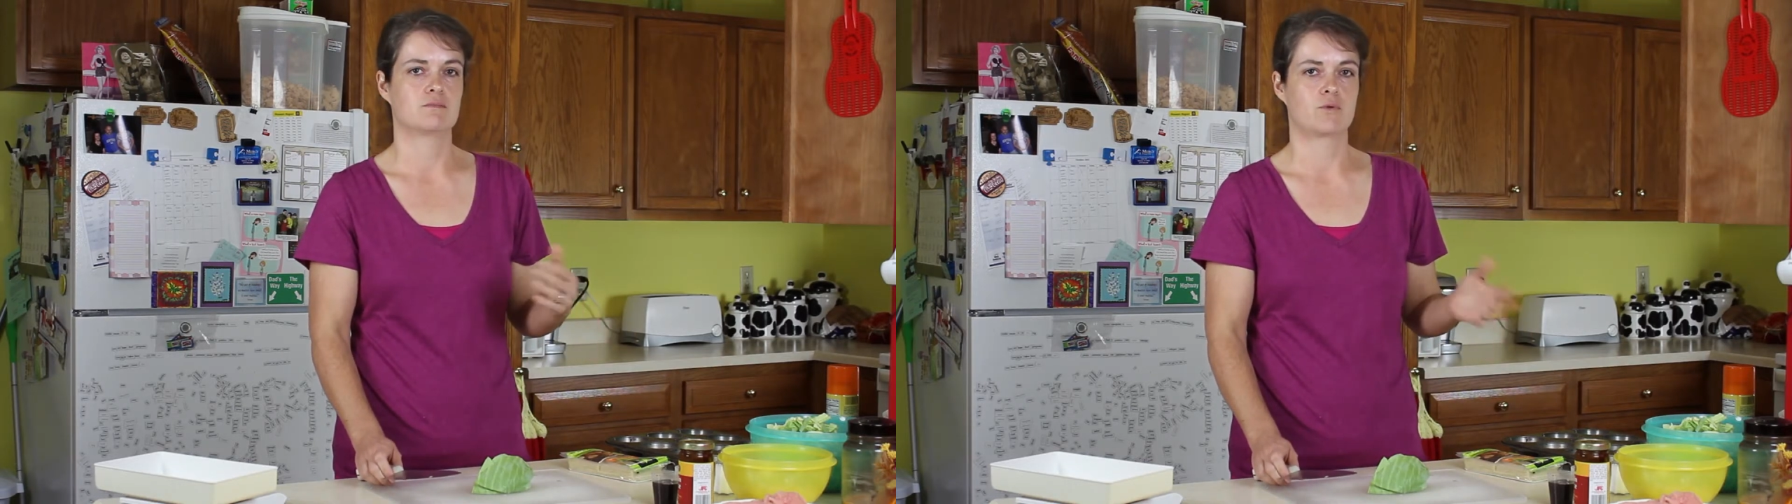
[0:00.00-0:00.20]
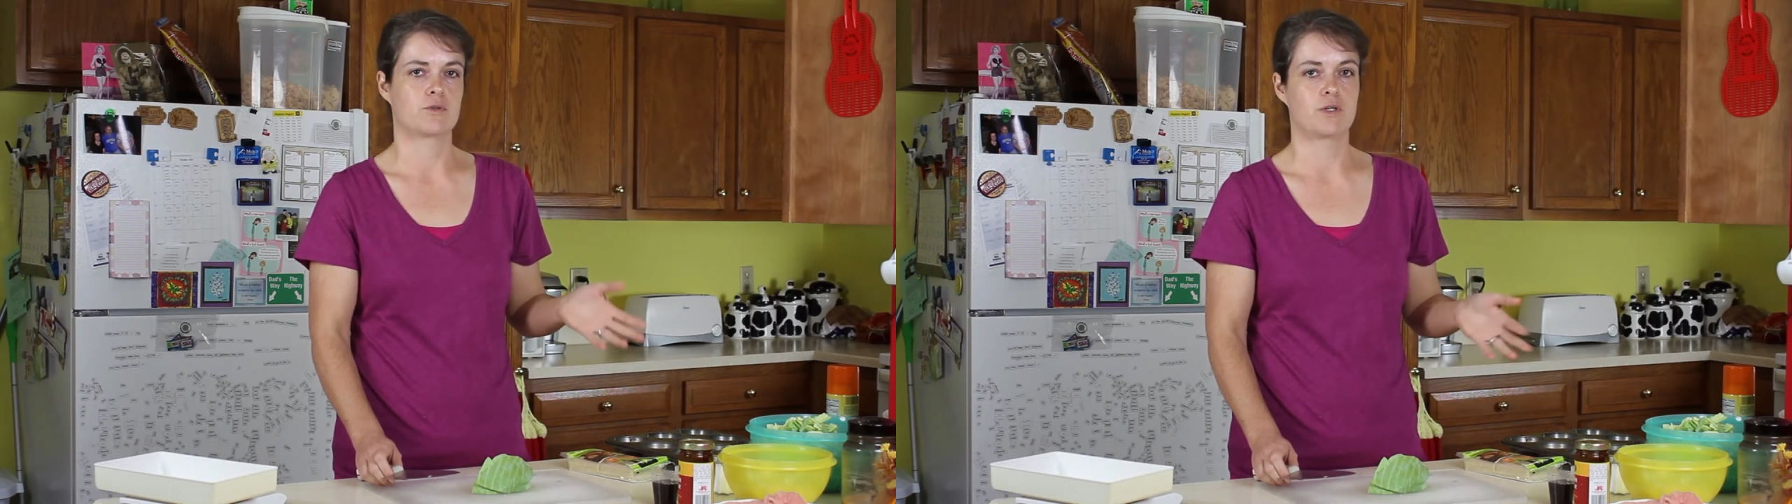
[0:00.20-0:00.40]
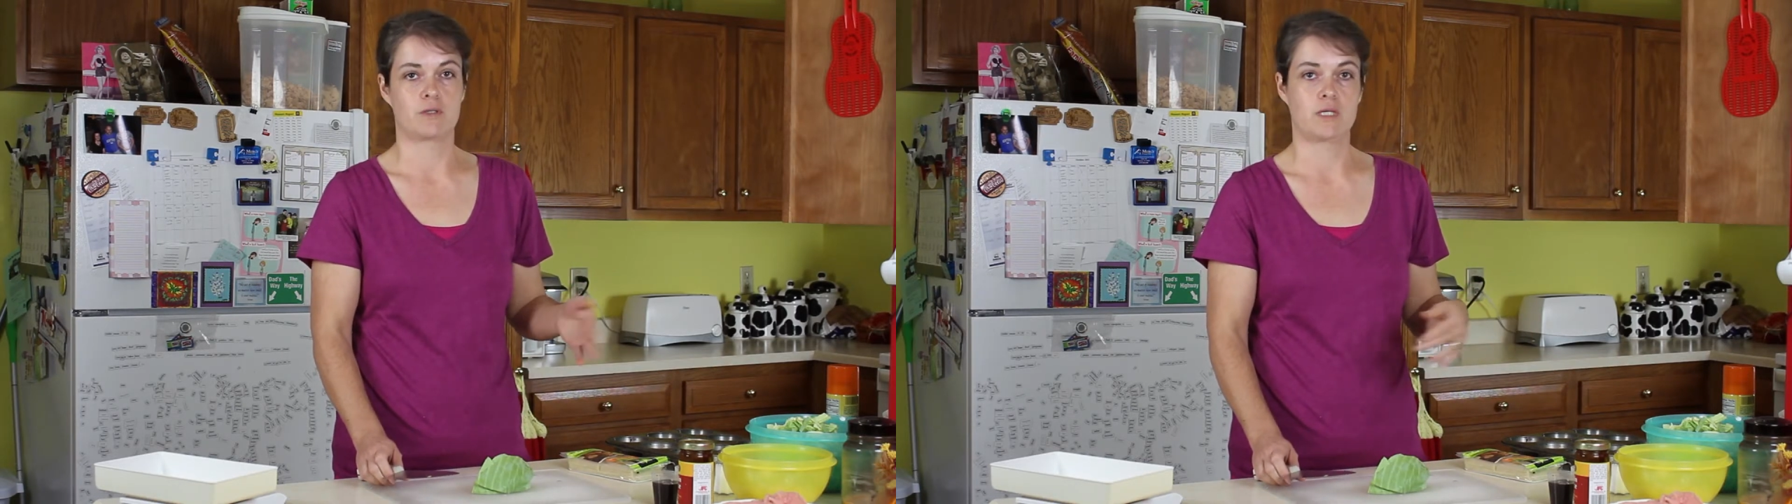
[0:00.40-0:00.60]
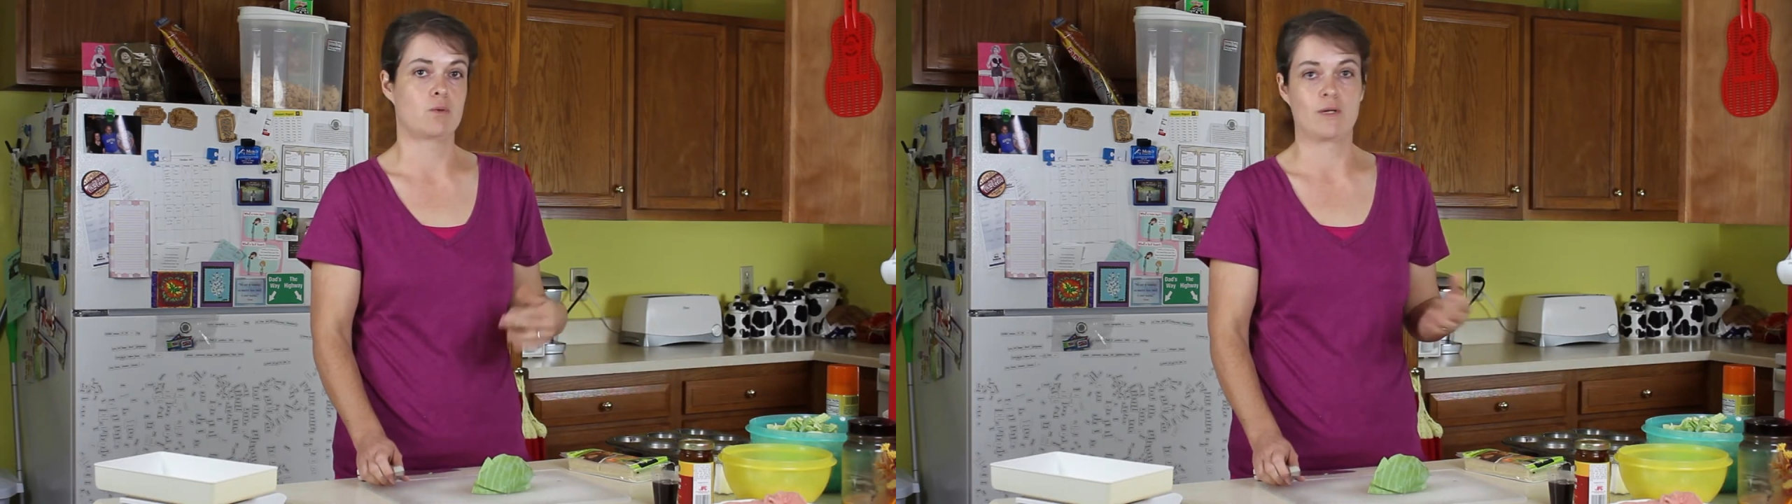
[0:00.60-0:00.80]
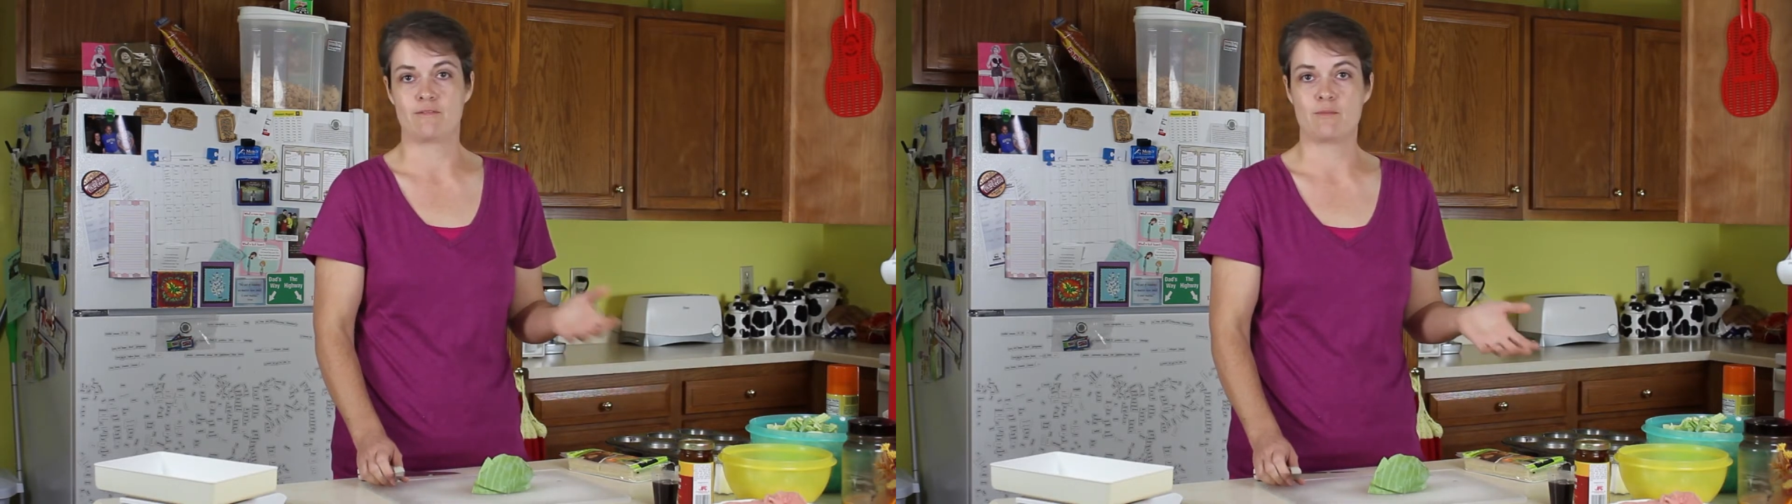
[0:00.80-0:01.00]
or turkey or
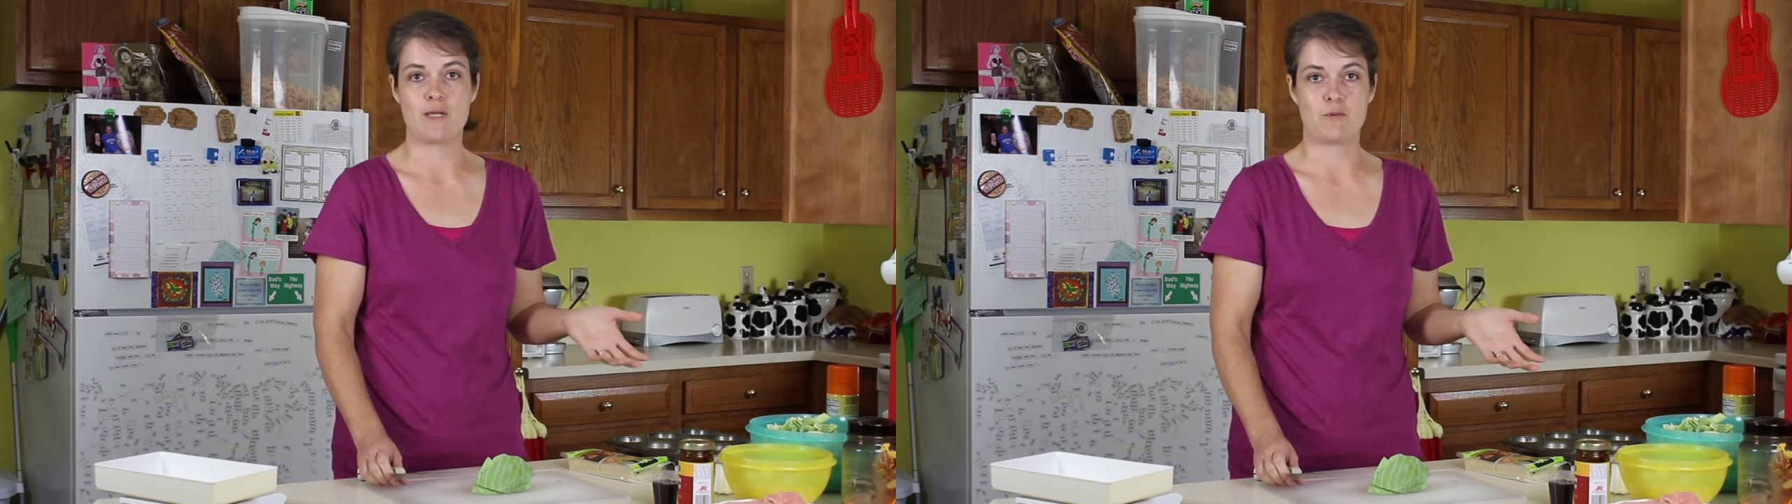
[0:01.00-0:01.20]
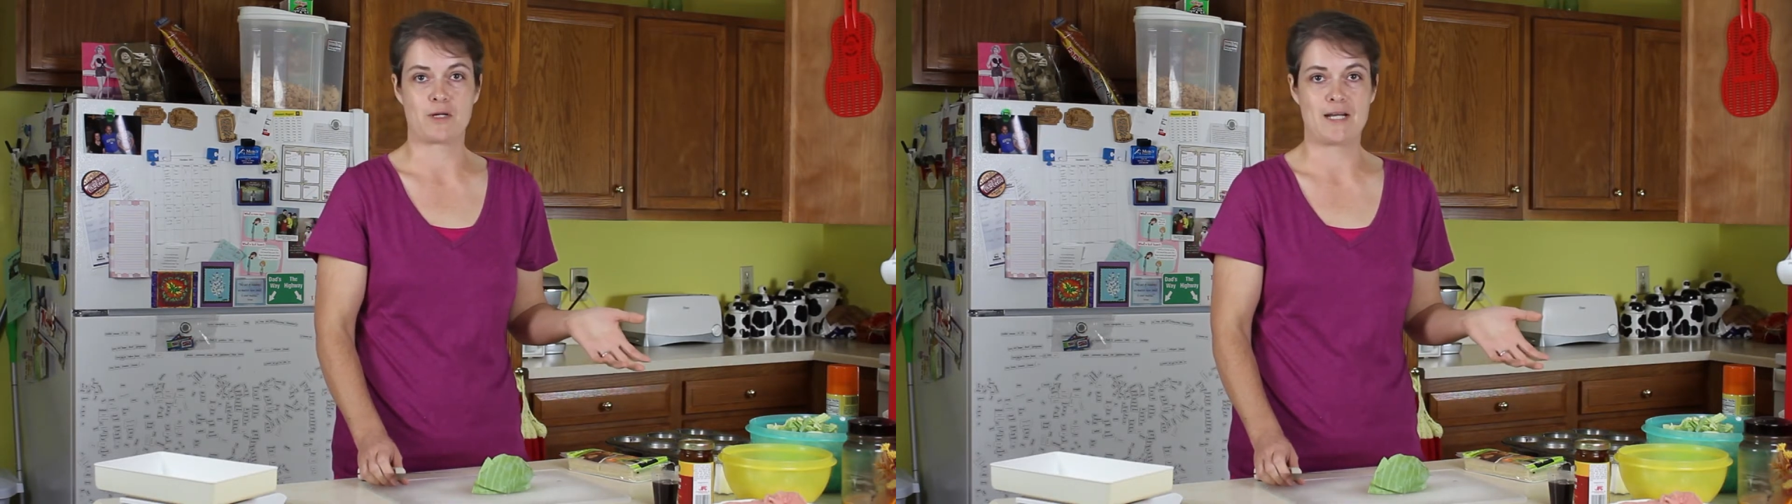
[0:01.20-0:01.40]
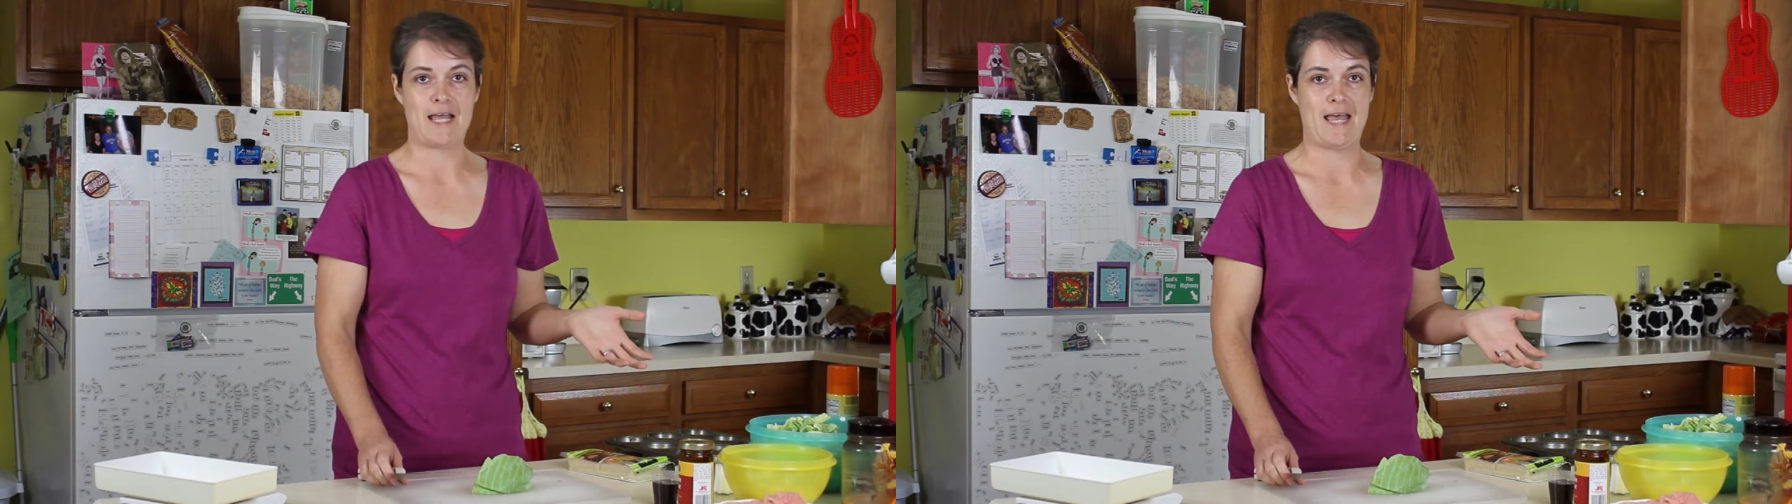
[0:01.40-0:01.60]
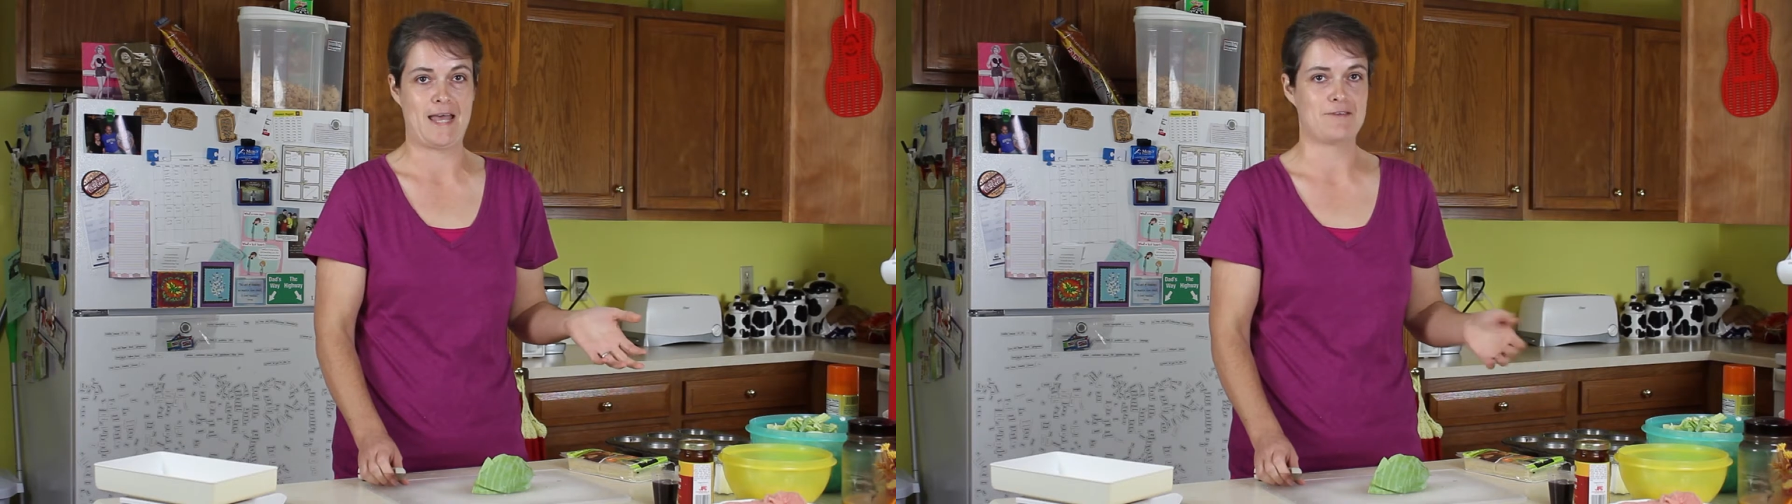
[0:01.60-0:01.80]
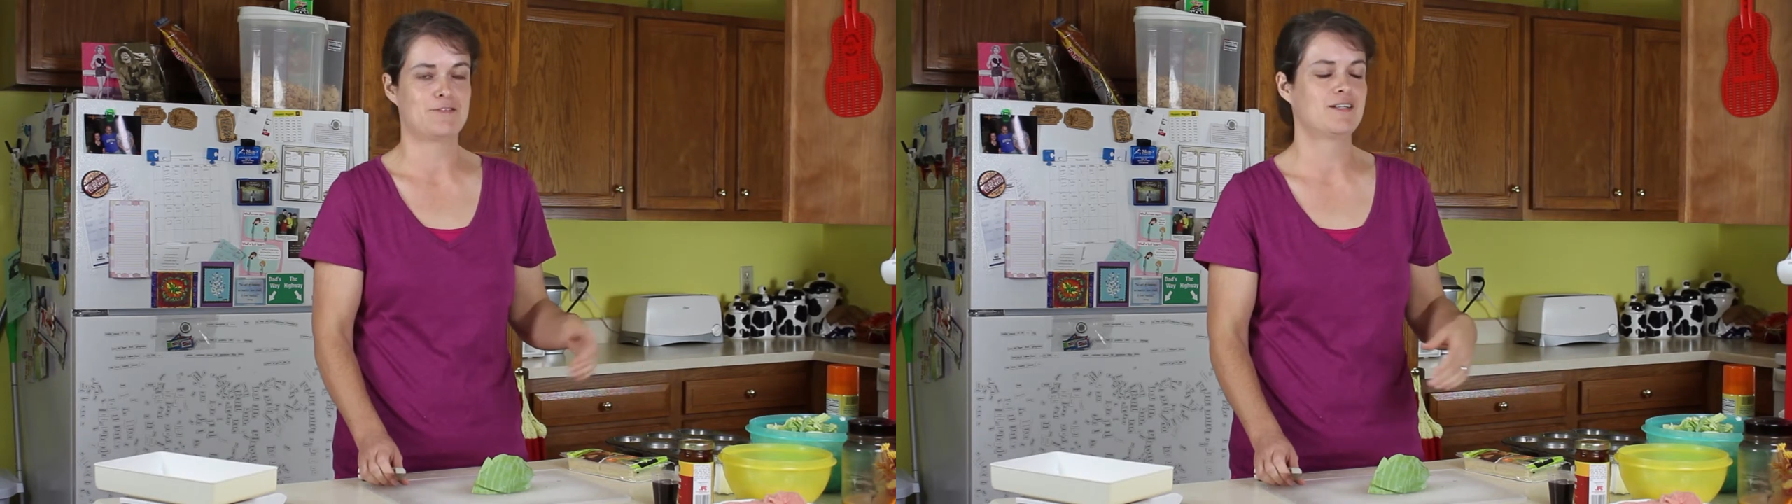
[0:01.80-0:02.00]
whatever meat we're going to
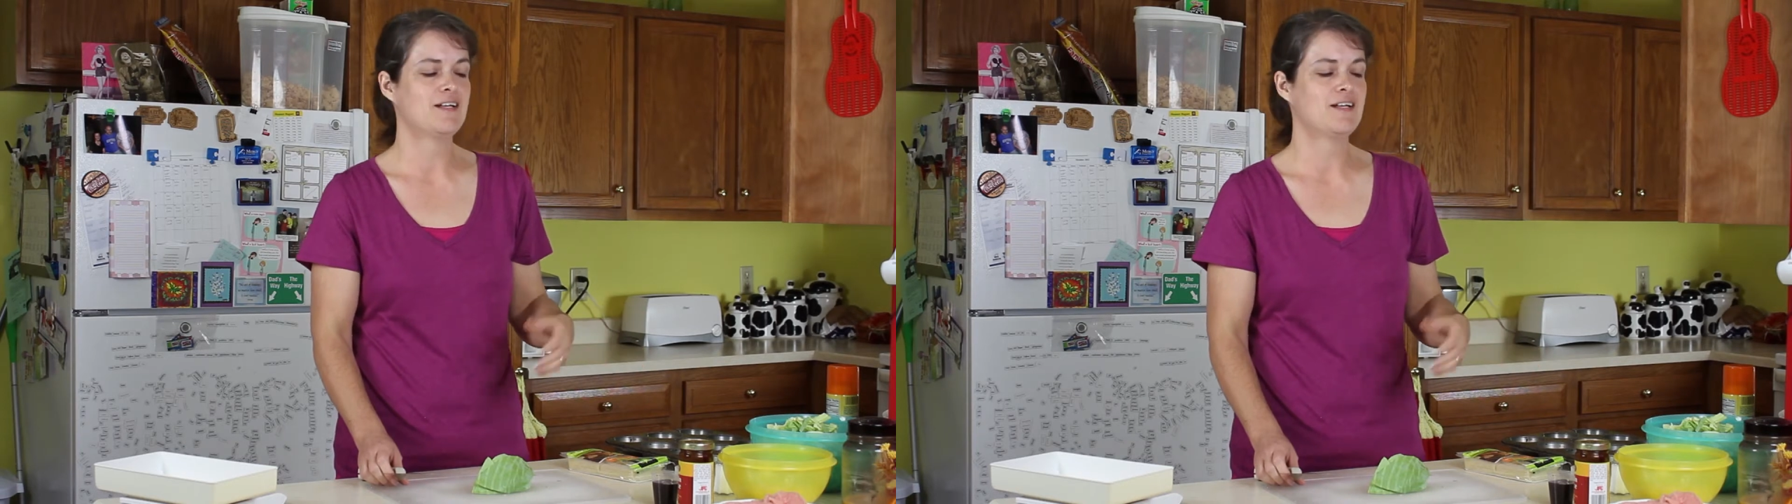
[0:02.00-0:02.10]
have,